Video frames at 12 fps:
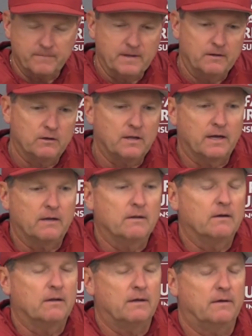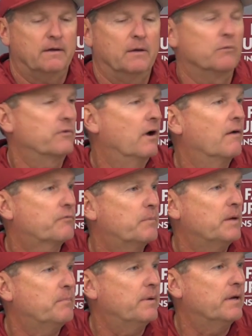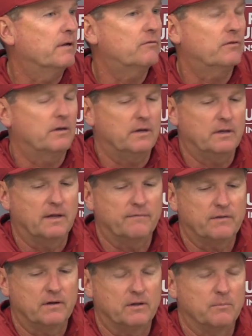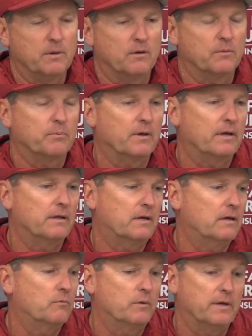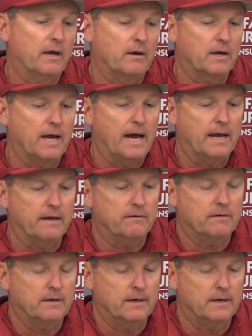it looked like a little. It was an off-speed pitch, and he left it in the middle of the plate, and the kid went down and got it.